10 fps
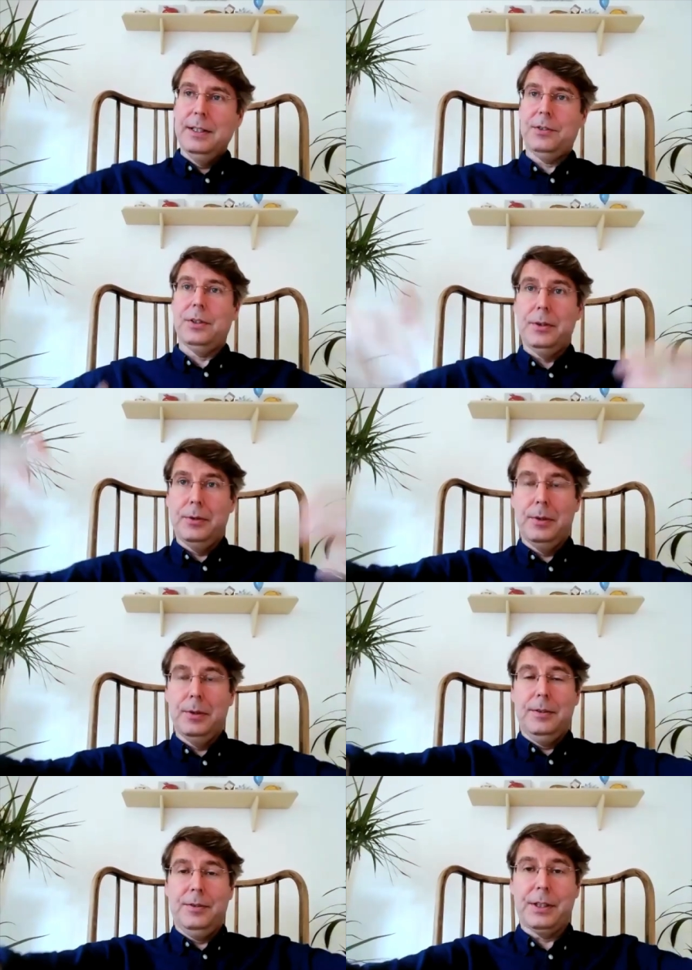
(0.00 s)
So
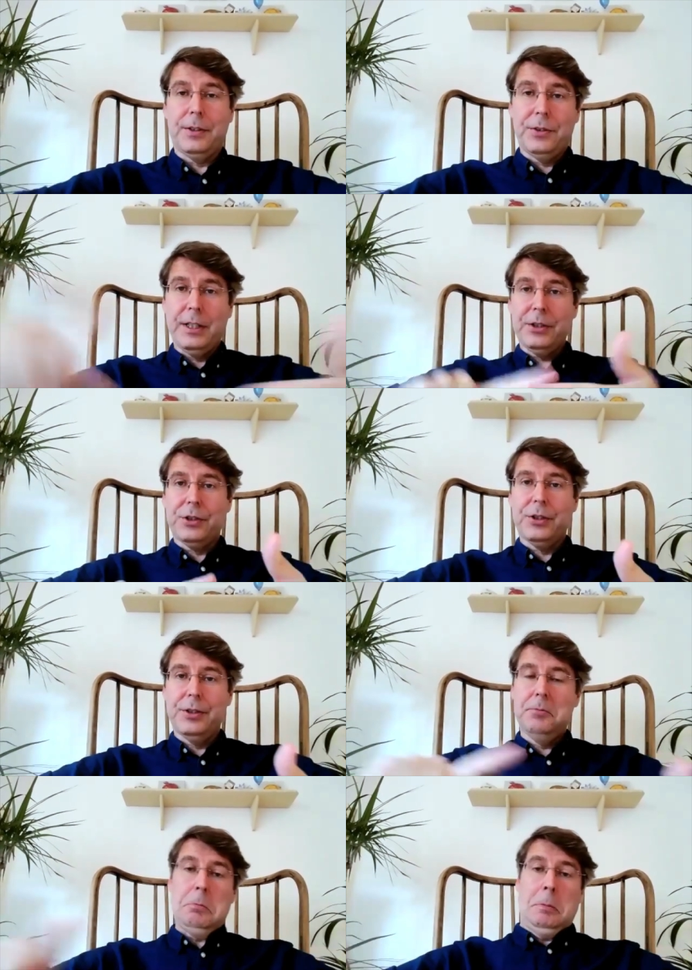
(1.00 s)
negotiation,